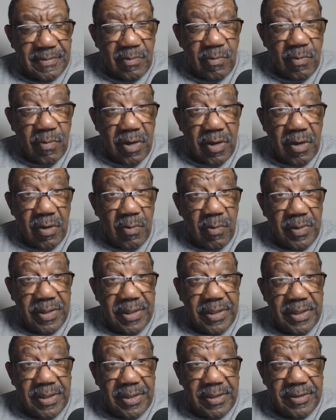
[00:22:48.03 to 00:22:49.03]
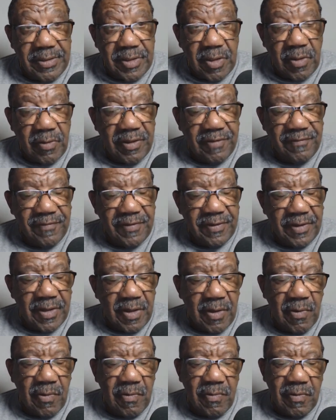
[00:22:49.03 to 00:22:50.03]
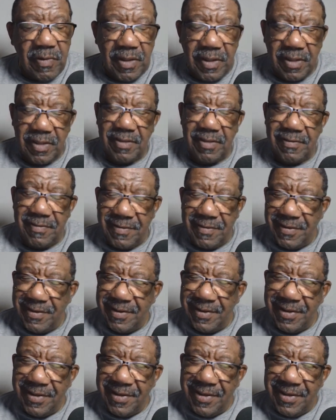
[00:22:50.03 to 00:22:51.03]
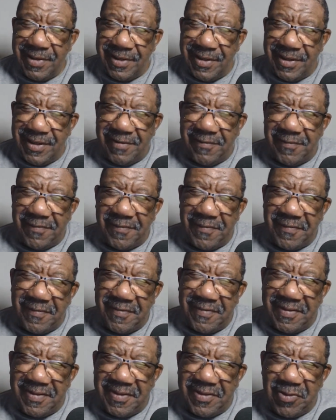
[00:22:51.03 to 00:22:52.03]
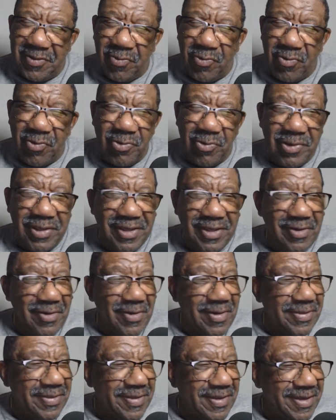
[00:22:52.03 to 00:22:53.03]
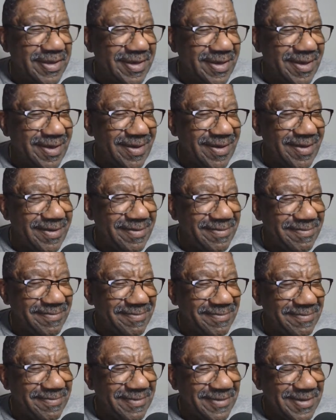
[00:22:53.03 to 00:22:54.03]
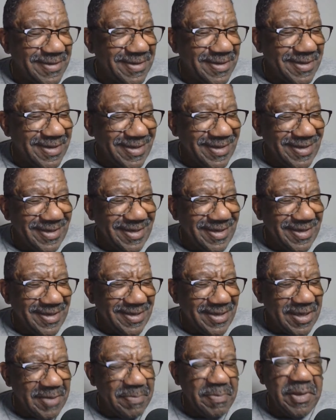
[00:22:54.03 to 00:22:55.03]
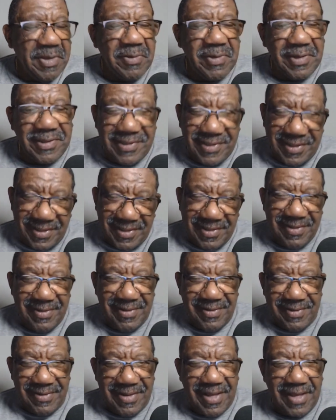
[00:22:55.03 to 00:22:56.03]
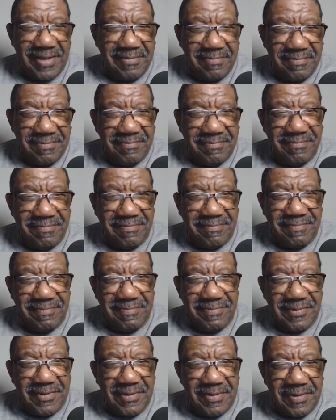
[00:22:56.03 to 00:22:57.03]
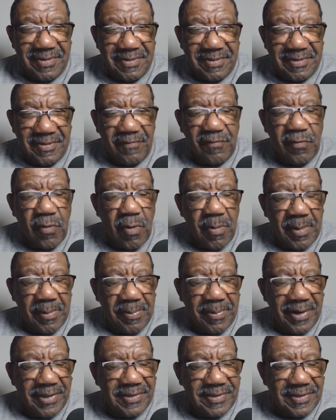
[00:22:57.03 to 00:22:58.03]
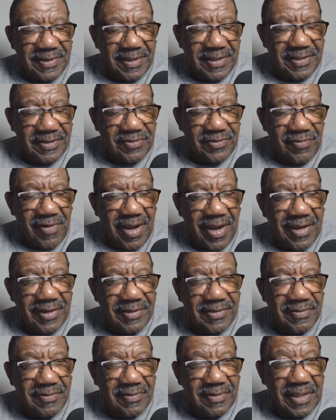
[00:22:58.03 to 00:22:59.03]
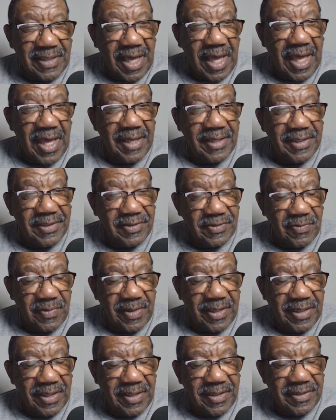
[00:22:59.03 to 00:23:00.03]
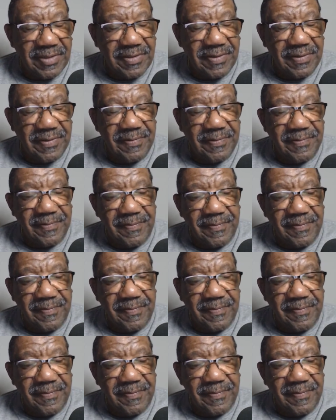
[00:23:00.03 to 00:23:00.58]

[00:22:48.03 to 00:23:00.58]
where we don't even know if the ruling on the immunity that the former president is trying to con his way into,